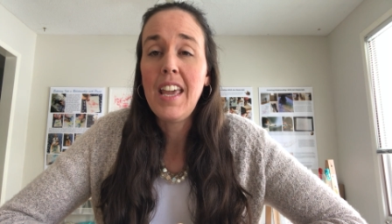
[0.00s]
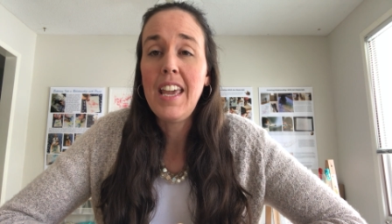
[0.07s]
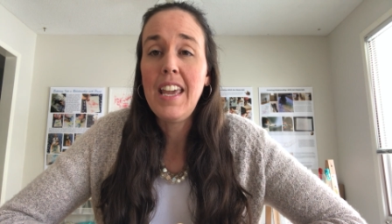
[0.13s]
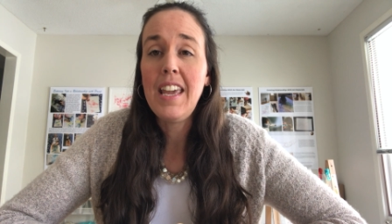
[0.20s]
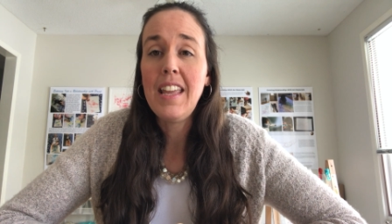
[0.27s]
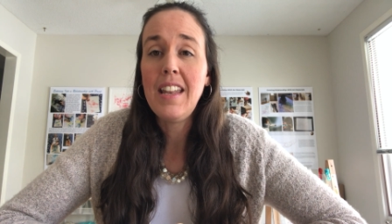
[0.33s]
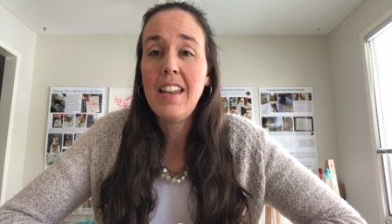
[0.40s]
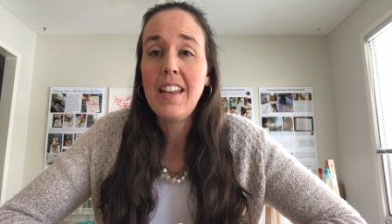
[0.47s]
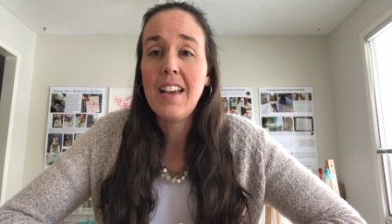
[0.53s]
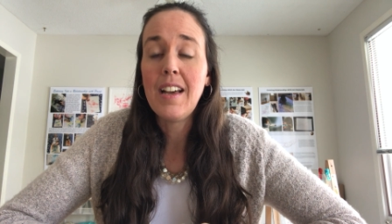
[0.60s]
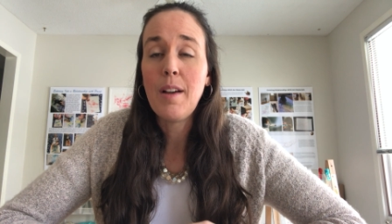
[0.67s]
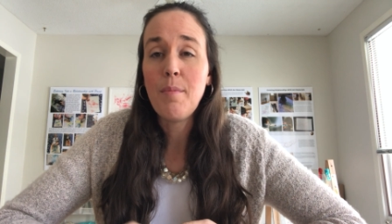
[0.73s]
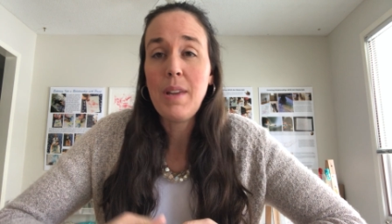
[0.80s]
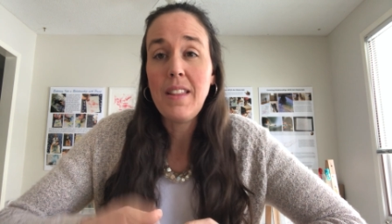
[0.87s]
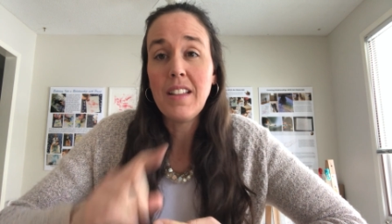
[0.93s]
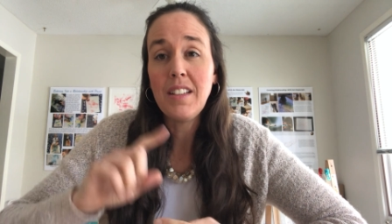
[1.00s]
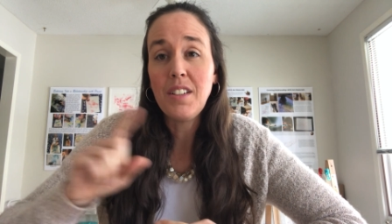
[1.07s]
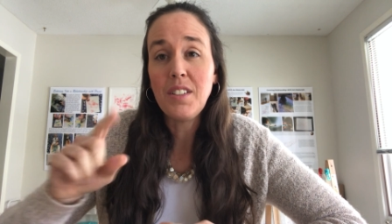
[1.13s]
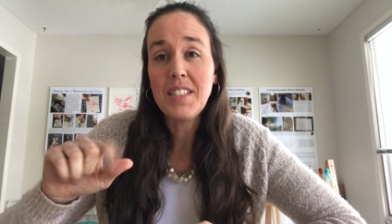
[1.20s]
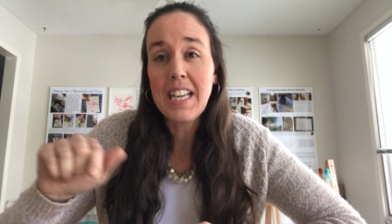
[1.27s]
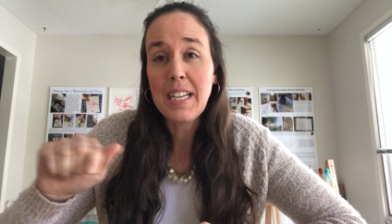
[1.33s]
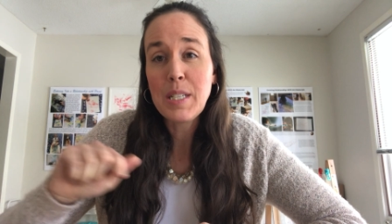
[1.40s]
in the
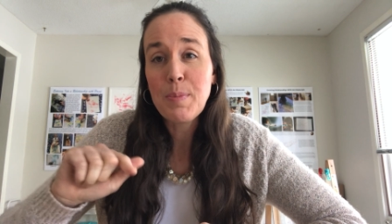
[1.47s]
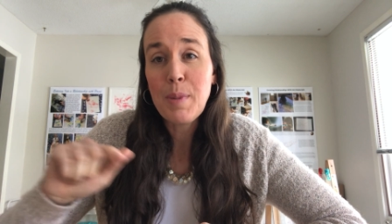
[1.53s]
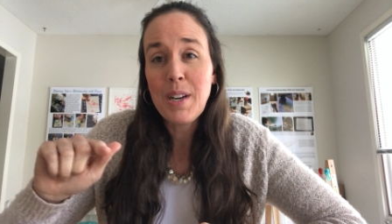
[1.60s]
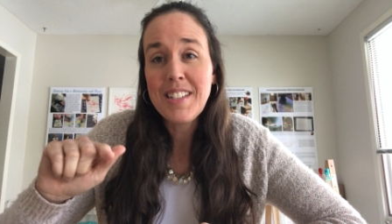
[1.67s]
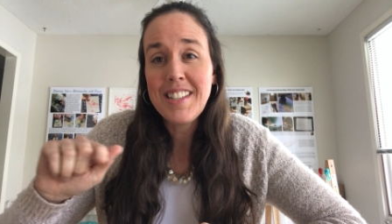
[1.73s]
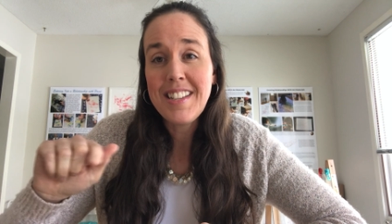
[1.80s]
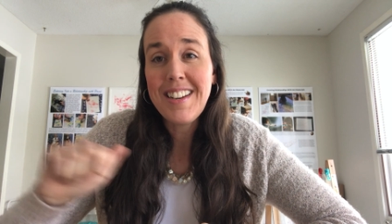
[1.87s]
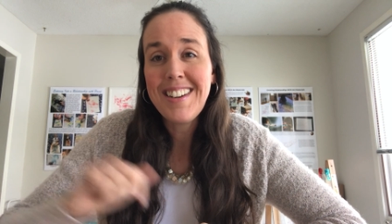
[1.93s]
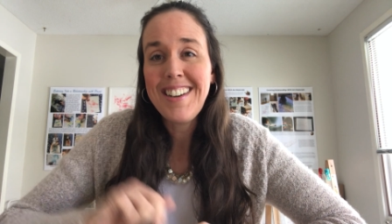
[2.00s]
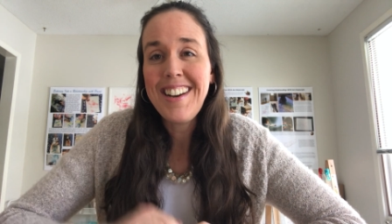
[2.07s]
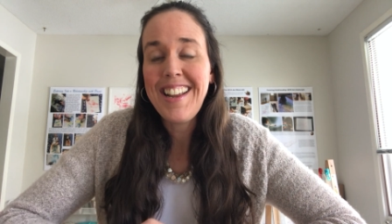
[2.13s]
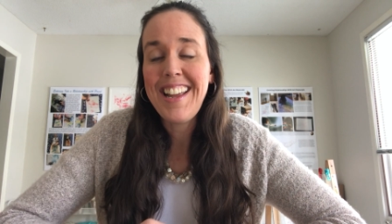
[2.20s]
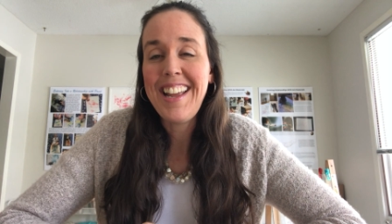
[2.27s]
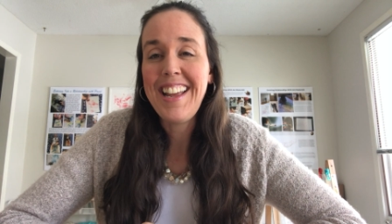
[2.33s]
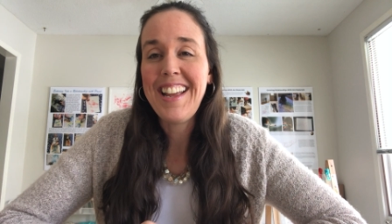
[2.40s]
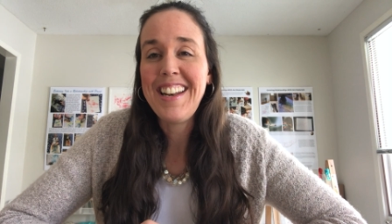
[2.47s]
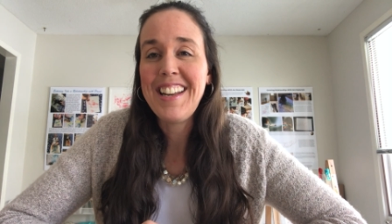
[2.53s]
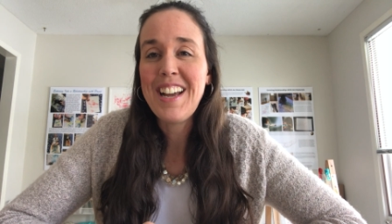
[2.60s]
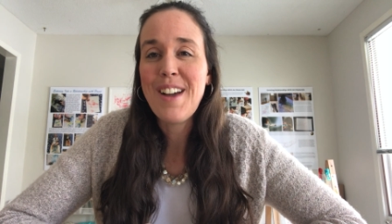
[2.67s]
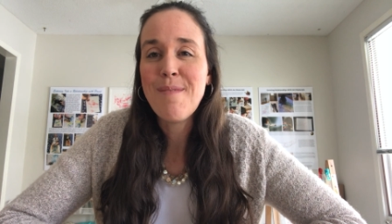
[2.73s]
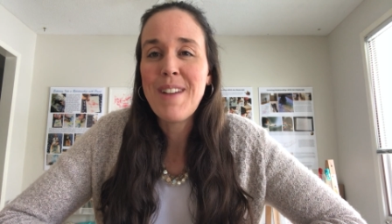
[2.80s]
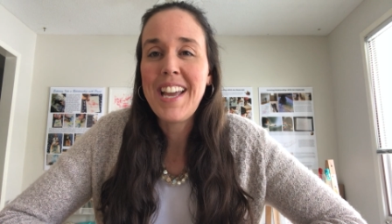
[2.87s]
little text box here, and
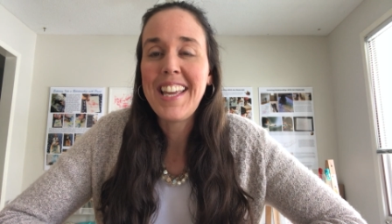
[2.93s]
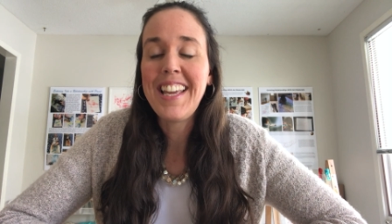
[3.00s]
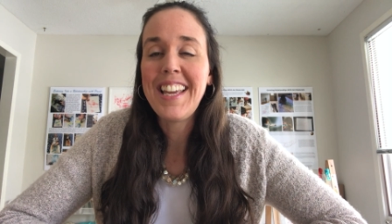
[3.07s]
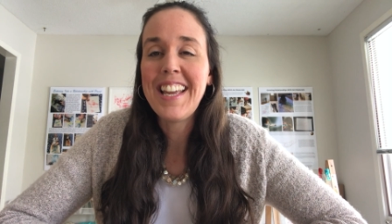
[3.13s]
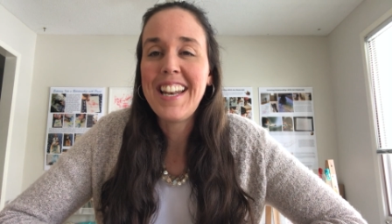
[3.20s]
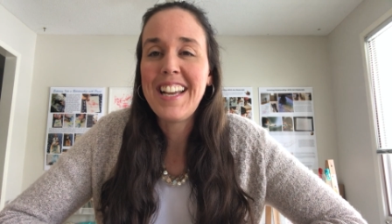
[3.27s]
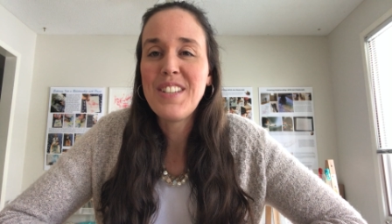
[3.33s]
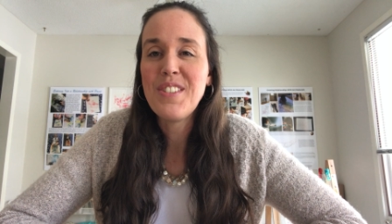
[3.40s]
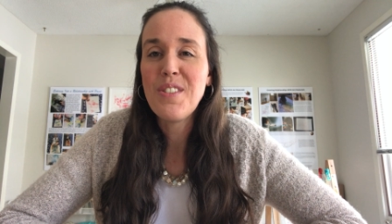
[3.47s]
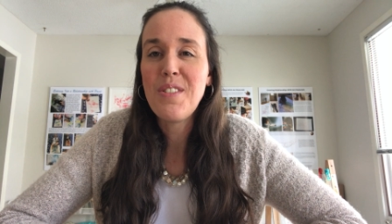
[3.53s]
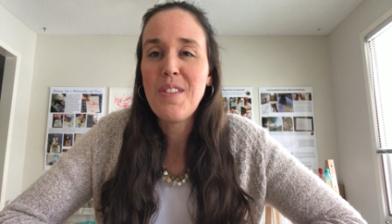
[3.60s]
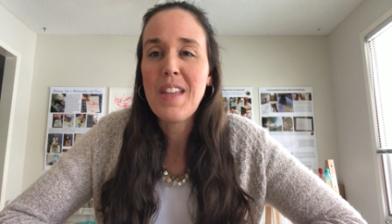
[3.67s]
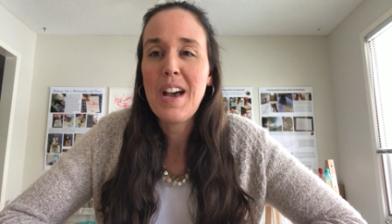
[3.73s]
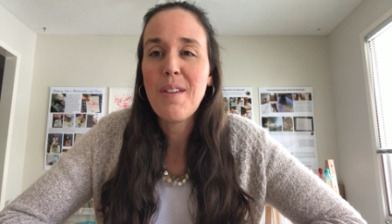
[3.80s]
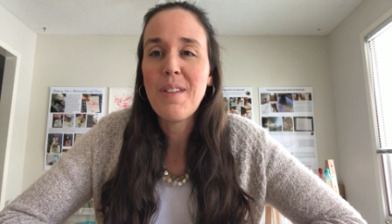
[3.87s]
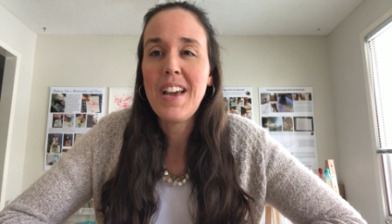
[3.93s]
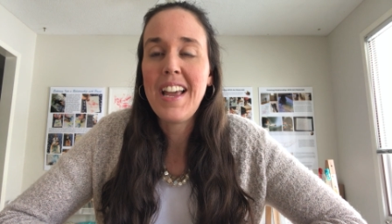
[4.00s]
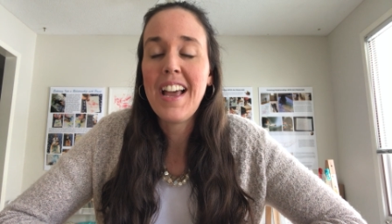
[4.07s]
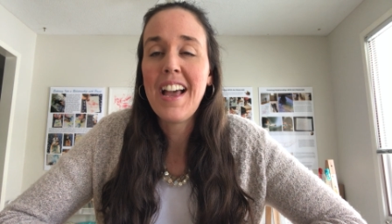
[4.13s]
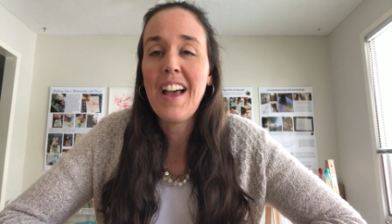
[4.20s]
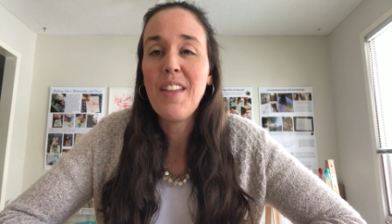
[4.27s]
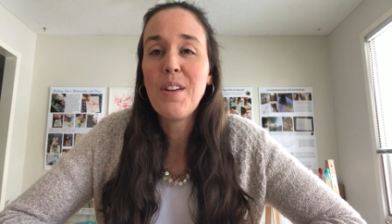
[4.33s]
I can connect with you that way.
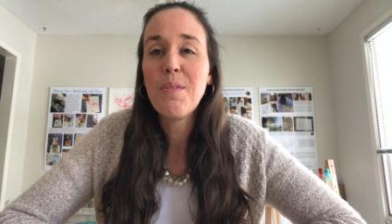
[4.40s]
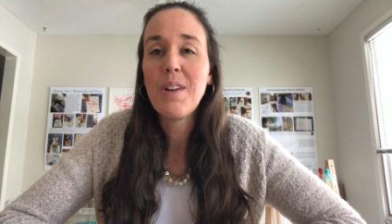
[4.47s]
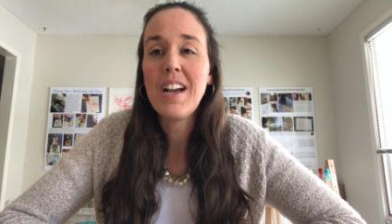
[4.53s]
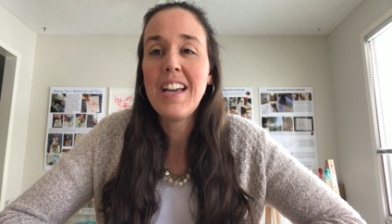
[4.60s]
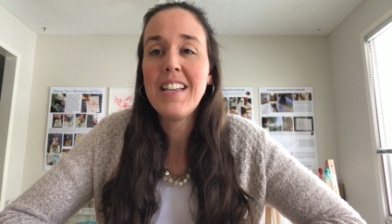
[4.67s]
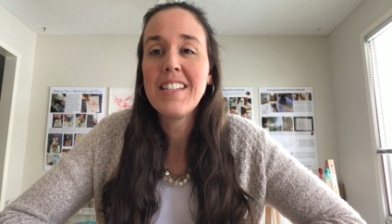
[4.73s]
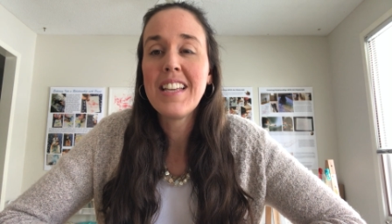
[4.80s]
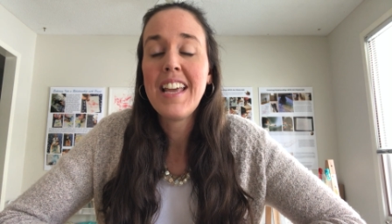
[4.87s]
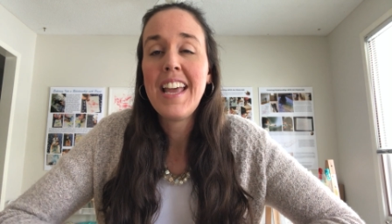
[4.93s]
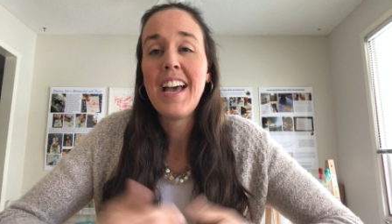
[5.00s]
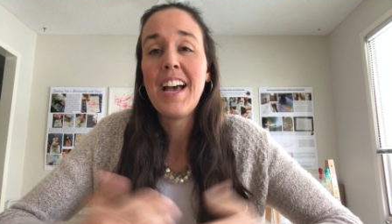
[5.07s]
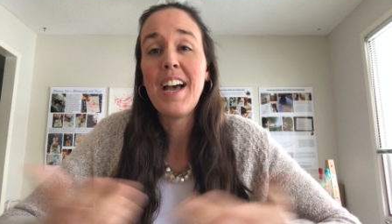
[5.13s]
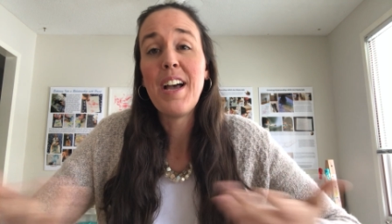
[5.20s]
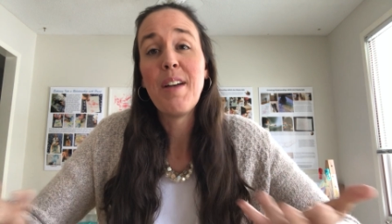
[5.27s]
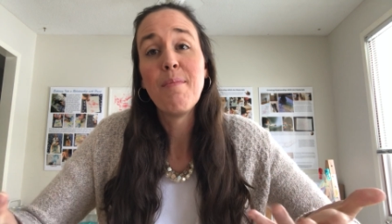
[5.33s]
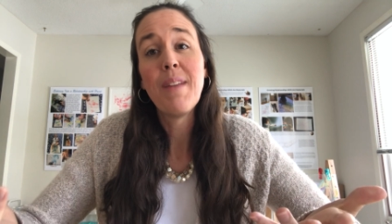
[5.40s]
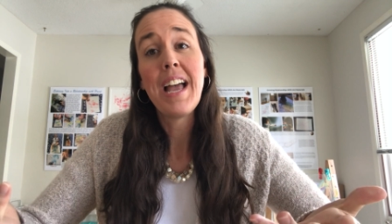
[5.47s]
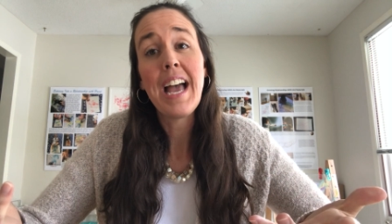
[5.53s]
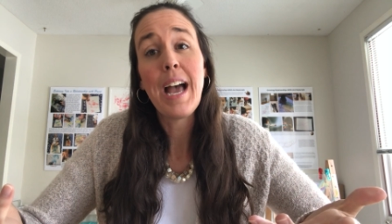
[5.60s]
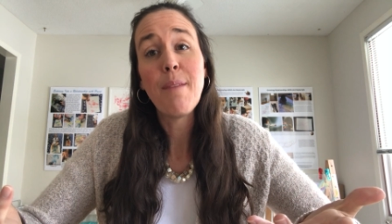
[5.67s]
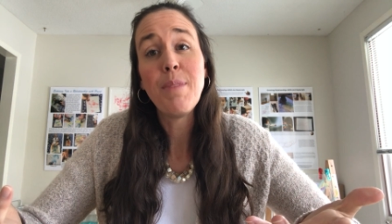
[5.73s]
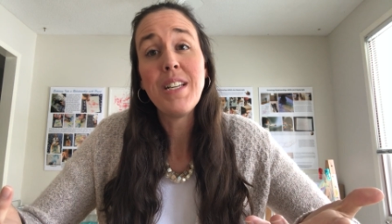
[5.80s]
Otherwise,
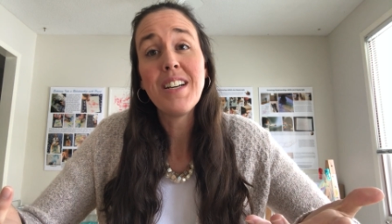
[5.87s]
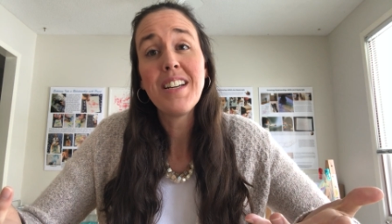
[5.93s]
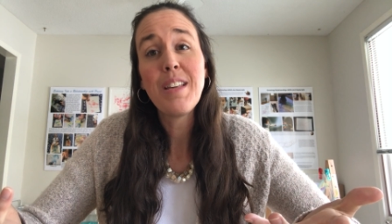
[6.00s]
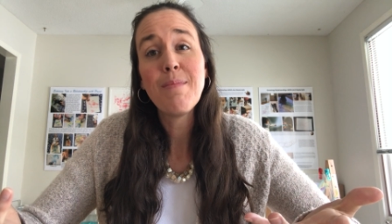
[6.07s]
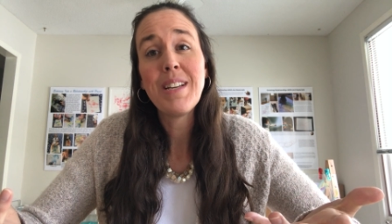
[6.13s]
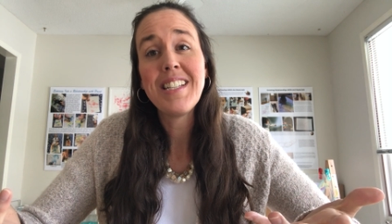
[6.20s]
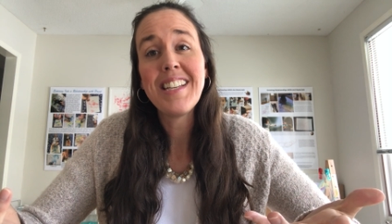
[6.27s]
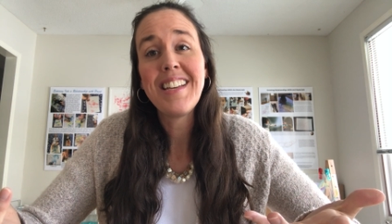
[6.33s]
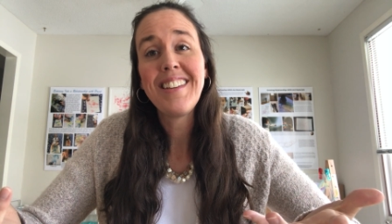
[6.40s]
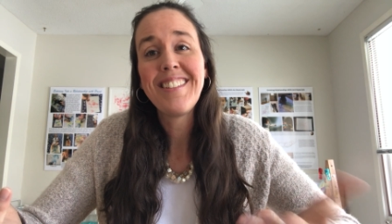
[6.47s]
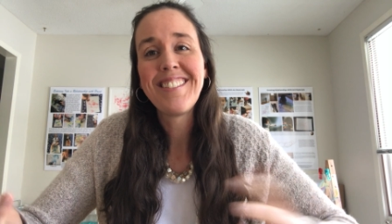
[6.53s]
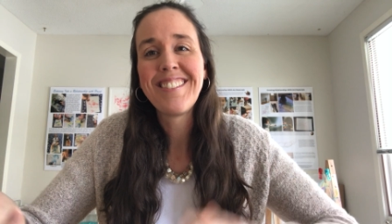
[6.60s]
happy documenting.